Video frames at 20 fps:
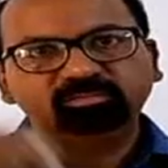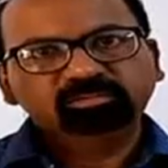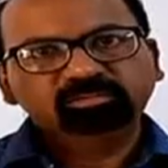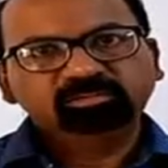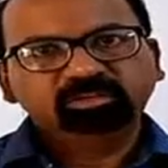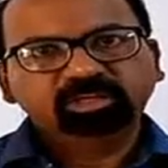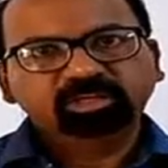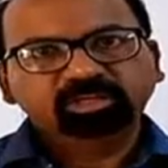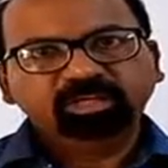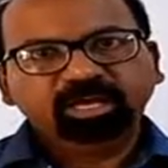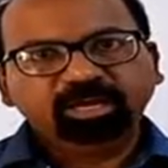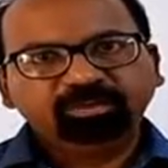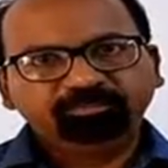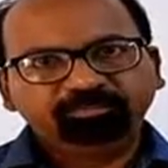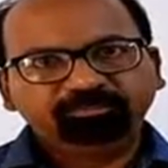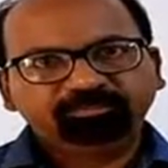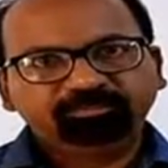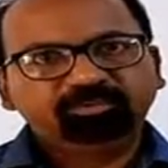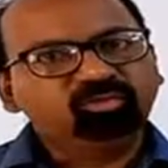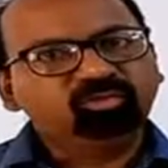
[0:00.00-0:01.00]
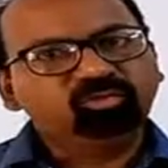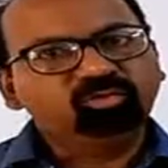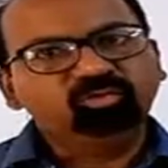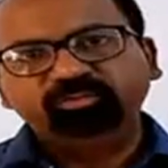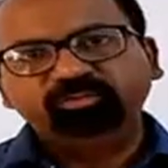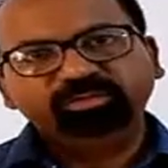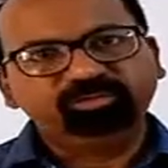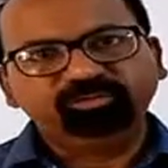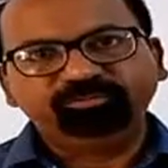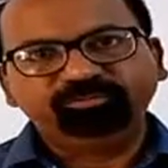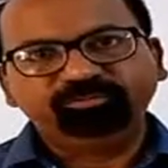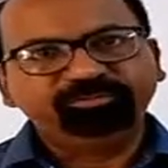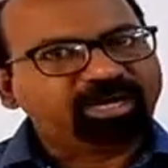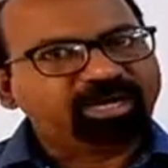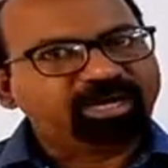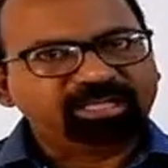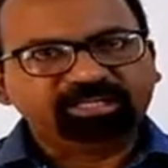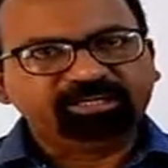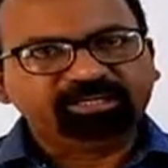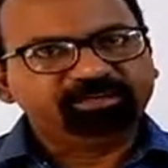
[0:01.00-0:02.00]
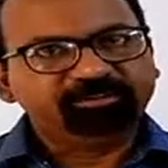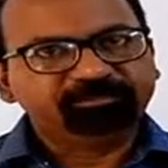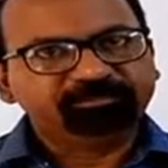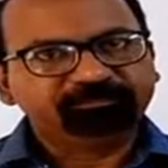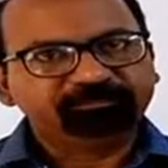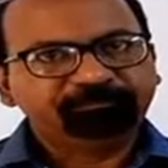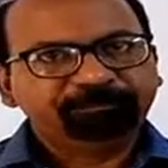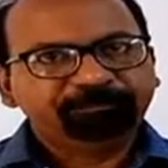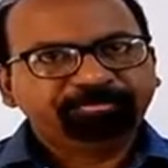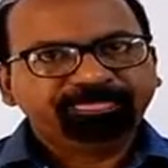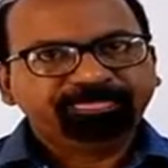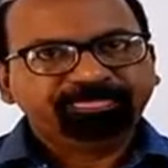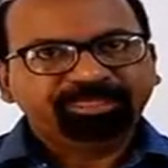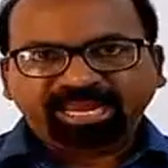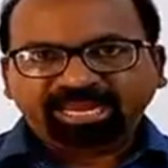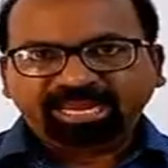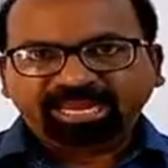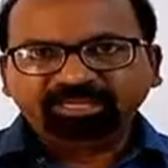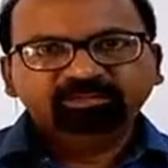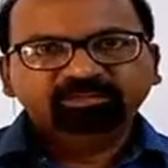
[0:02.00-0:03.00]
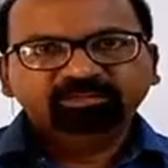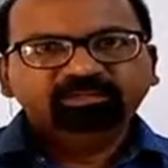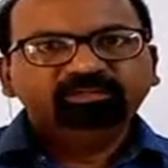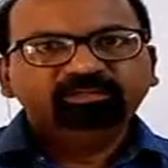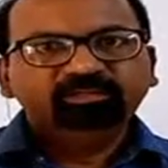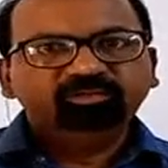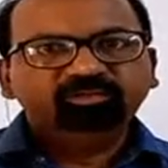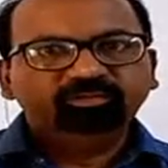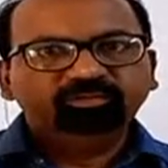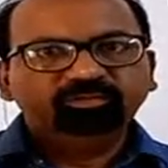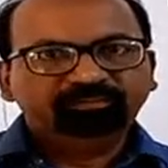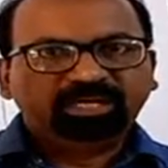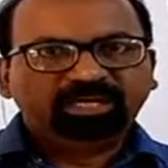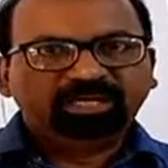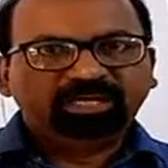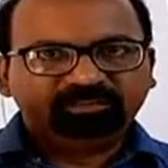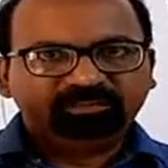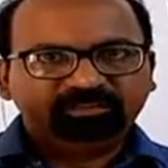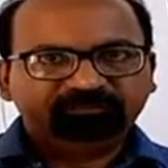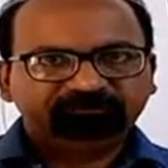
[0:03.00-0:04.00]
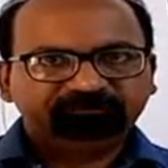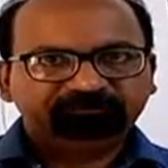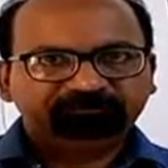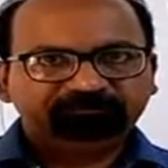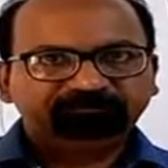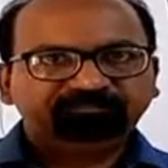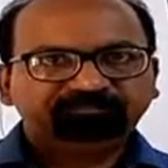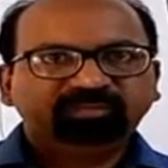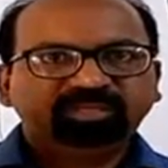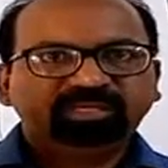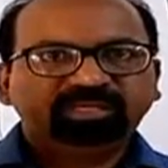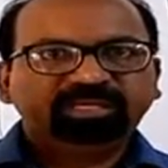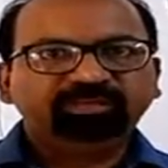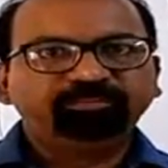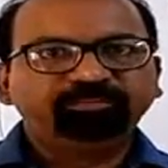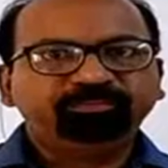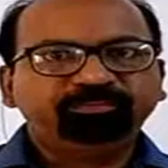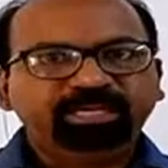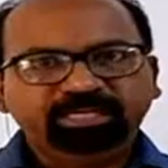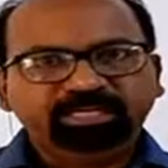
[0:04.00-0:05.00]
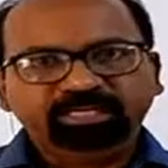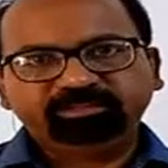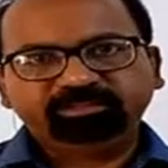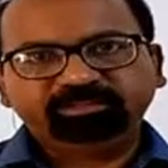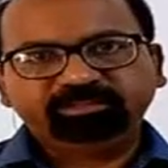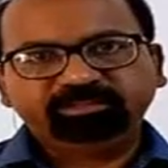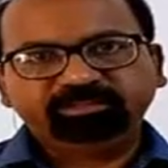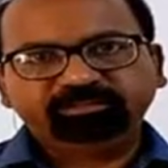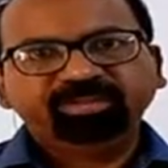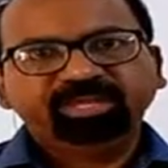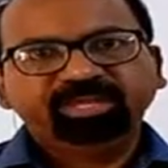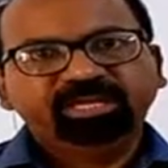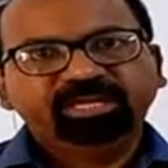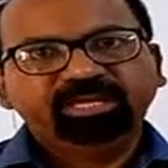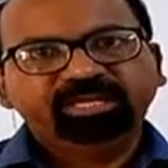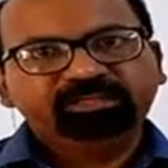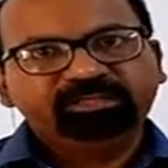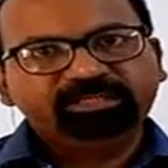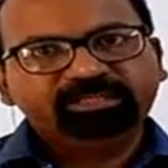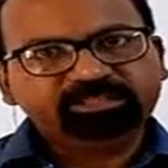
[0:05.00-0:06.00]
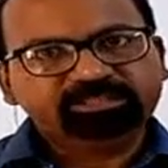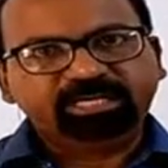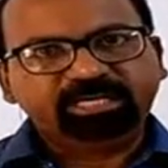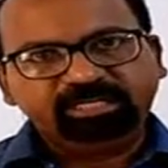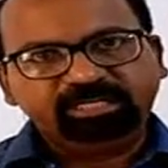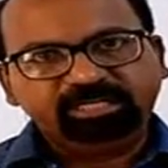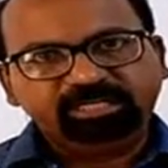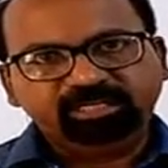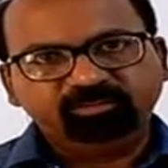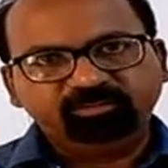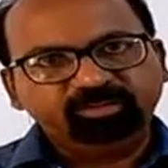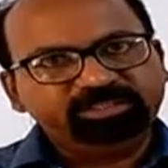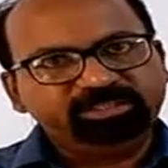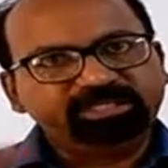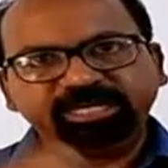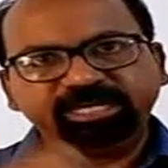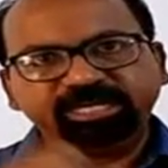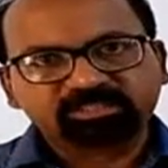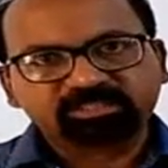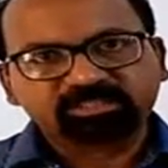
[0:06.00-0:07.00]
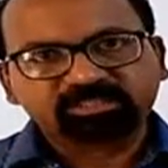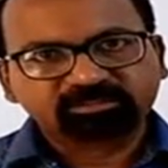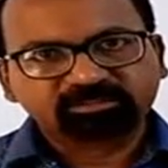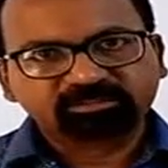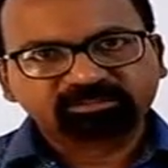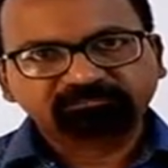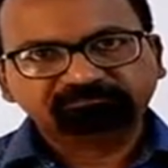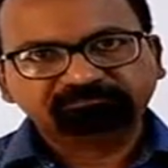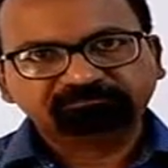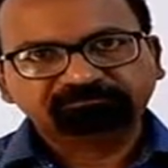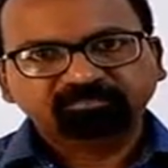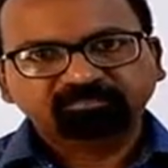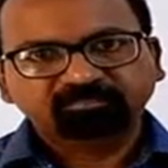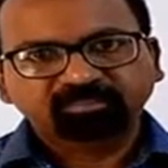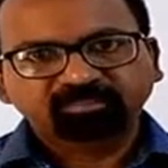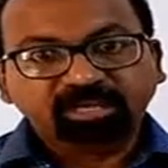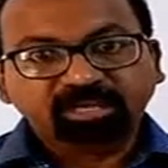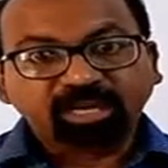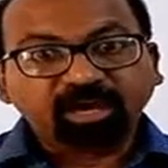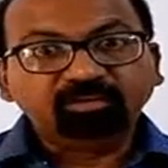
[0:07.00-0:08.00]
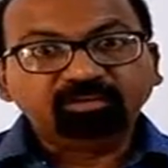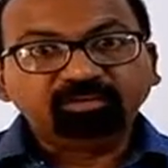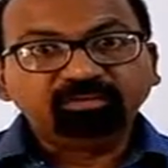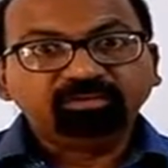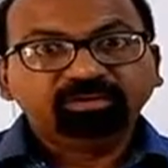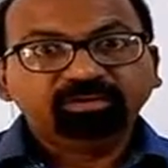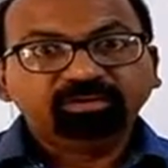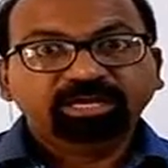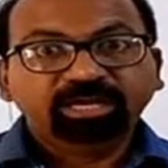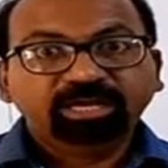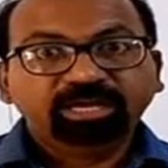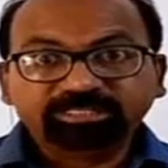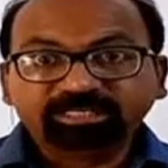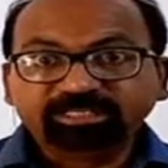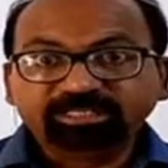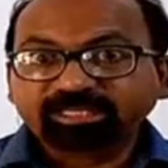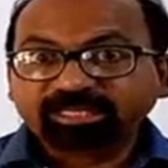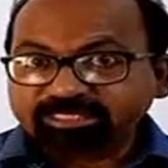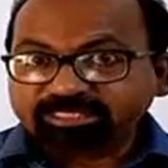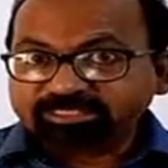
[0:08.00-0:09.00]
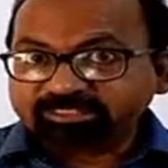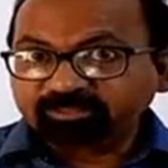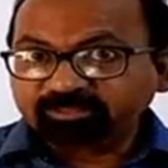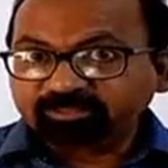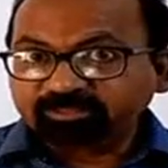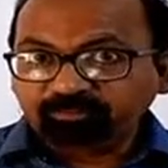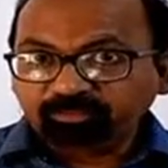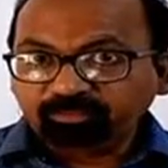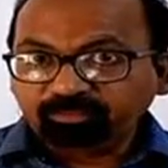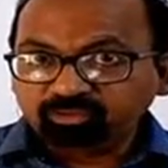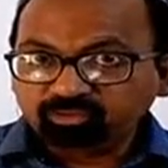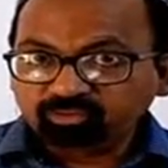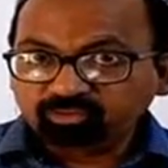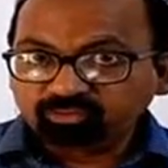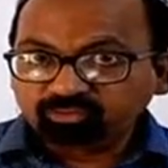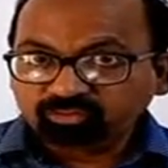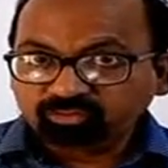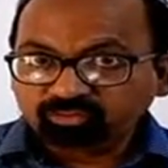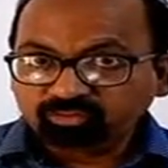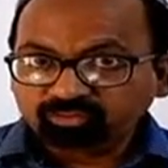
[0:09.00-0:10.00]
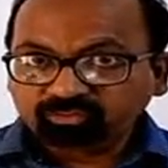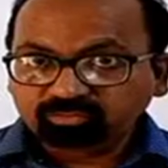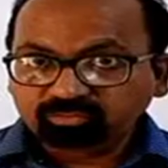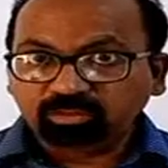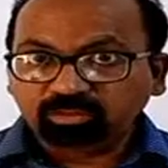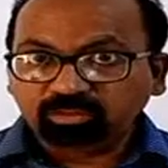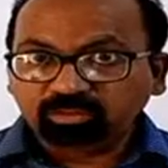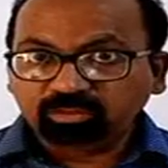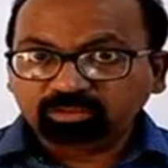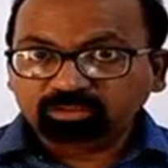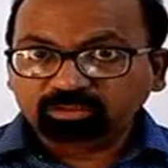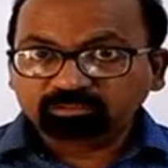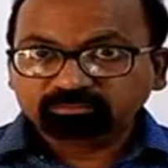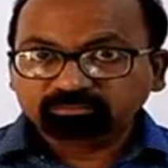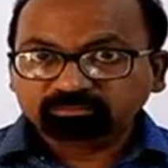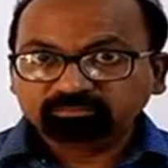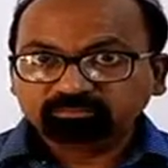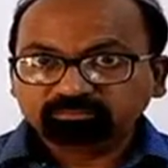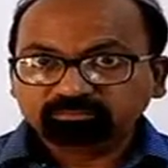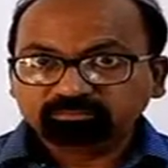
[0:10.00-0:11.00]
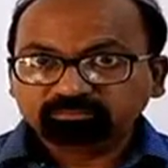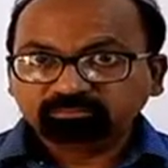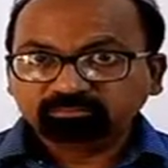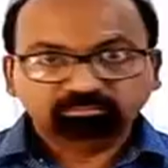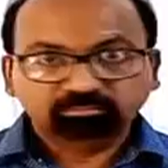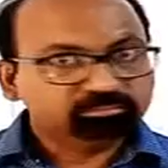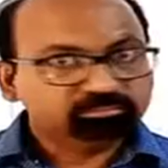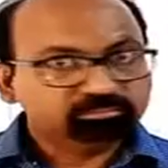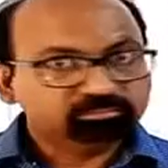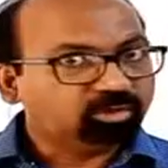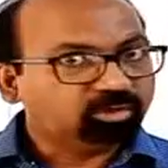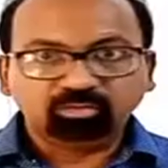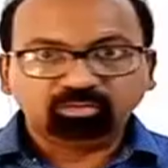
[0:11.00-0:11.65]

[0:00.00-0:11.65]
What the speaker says: if you go with your father and your father get filled this cylinder with the gas, now is it easy for you to hold? No.